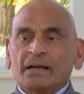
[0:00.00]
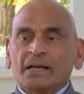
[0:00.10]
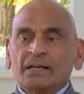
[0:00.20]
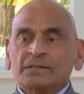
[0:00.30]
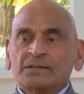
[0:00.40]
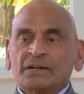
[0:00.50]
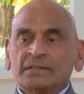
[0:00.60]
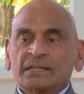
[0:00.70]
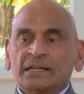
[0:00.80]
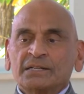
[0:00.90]
His
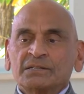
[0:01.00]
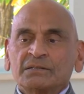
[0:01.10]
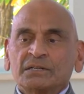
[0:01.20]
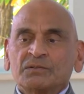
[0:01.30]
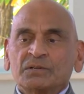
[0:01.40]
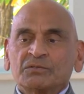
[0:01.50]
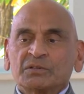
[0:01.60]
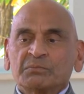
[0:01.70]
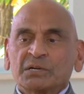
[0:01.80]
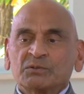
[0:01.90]
translations, even of
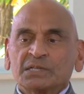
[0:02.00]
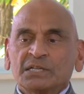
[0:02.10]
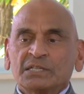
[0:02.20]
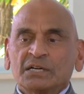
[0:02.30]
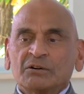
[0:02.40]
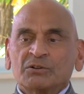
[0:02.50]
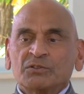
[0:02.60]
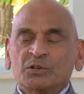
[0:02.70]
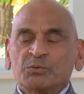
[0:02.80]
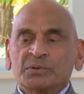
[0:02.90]
the Bhagavad Gita or
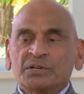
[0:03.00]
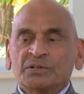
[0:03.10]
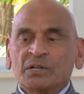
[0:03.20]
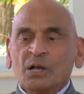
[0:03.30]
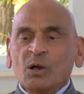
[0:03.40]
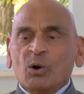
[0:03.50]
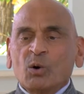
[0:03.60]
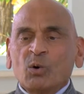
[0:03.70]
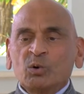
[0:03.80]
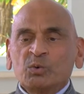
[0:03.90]
of the Upanishads,
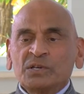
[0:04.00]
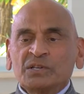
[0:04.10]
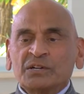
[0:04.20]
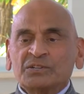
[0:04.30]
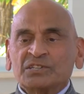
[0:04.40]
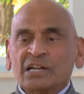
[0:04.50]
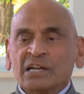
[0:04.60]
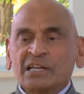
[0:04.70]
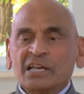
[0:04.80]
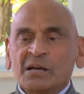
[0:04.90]
always are
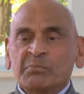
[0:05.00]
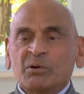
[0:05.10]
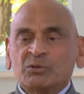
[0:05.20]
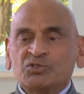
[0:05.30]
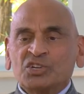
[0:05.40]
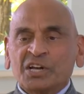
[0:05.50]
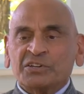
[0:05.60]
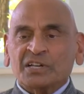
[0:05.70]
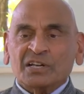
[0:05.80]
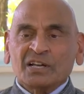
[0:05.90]
slightly
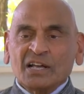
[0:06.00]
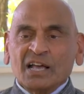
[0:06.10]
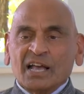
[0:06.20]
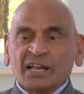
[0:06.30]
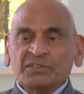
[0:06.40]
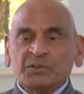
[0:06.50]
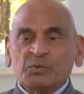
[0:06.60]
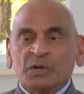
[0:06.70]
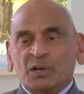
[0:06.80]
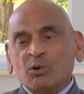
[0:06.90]
apologetic, as if
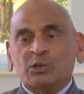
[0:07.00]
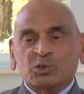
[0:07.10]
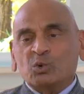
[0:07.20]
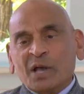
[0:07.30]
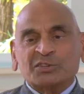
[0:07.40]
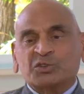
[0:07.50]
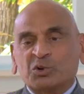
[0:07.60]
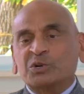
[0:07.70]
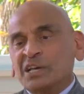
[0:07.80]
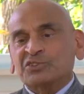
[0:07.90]
we are also as
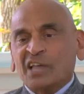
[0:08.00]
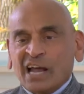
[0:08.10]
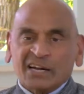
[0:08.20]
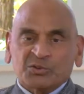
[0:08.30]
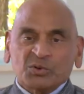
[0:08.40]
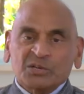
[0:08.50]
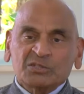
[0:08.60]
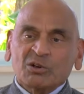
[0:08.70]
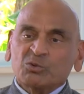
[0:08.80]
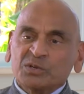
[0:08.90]
good as that. So he's
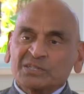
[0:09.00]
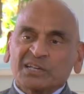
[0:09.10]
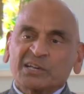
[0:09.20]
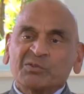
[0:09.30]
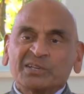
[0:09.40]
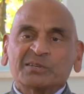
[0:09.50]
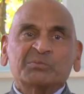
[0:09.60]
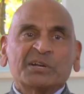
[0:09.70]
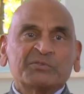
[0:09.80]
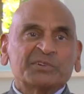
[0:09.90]
always giving some
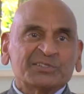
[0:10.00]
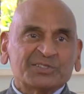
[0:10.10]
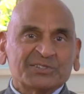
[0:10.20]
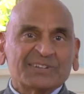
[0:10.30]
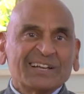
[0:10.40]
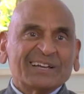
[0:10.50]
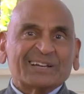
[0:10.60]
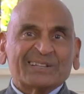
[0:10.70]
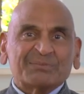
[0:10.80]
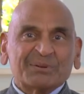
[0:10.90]
references
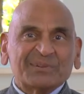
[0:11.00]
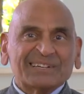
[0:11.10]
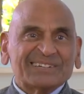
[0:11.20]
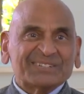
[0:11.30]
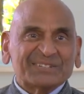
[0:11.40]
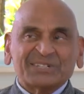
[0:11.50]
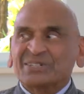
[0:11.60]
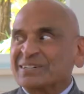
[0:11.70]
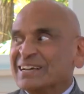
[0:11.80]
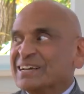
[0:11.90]
in the biblical
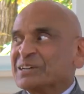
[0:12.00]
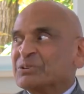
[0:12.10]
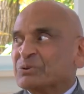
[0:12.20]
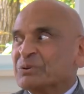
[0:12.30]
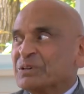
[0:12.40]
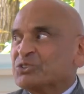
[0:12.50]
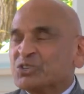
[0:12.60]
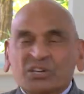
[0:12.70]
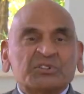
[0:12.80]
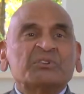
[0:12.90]
tradition to
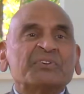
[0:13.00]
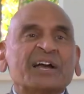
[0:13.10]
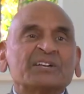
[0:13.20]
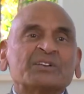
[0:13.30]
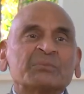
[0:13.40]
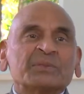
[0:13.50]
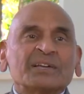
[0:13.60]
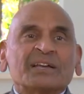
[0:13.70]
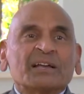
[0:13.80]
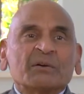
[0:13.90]
justify something.
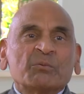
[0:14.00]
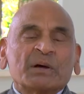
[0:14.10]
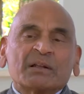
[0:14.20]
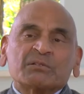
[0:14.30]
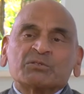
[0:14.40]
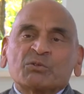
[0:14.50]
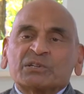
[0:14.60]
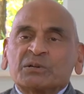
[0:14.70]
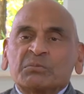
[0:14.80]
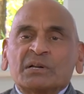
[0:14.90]
But for
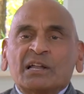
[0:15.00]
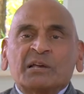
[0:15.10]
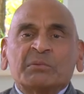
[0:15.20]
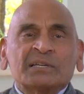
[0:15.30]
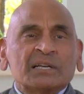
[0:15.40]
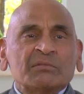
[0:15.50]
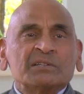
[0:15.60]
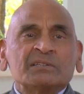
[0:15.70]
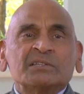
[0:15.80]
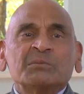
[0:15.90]
somebody like myself,
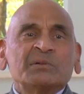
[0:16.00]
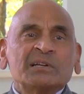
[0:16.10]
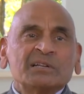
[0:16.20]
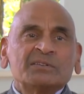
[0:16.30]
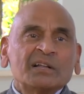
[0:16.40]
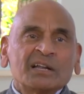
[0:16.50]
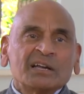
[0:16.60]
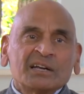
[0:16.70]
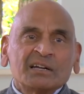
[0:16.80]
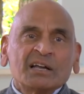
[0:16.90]
this is completely silly.
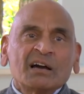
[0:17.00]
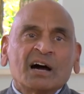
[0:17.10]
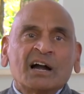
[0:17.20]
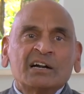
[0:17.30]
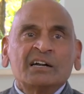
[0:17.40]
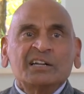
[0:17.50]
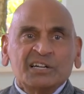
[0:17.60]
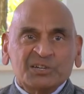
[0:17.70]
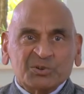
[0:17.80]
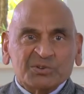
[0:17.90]
India hardly
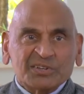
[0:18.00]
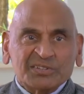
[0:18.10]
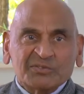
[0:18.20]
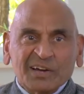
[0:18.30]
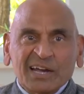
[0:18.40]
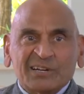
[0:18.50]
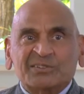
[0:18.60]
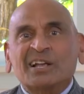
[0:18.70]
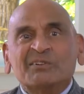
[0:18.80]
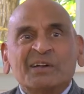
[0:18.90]
needs to justify
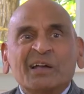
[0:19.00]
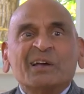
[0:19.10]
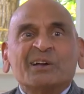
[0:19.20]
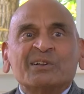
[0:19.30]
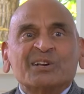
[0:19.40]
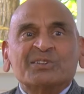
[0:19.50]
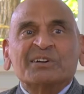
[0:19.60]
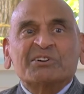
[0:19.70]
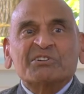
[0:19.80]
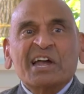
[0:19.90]
itself. It has the
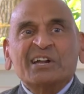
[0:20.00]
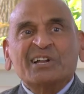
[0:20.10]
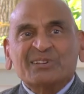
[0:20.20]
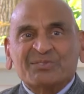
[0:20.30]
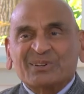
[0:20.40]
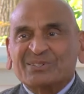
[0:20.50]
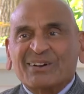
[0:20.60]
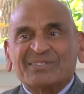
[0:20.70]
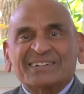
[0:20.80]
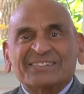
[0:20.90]
grandest
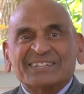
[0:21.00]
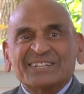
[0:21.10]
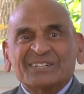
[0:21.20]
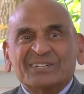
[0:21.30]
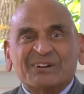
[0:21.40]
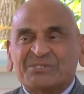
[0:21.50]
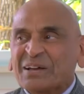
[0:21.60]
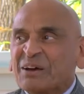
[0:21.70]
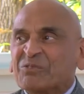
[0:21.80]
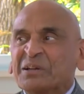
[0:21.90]
philosophic tradition of
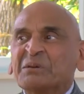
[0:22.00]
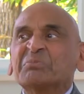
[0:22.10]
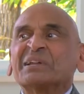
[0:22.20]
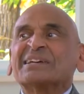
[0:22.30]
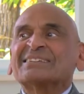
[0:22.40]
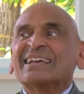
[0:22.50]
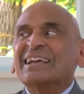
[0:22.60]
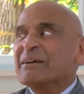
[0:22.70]
any place.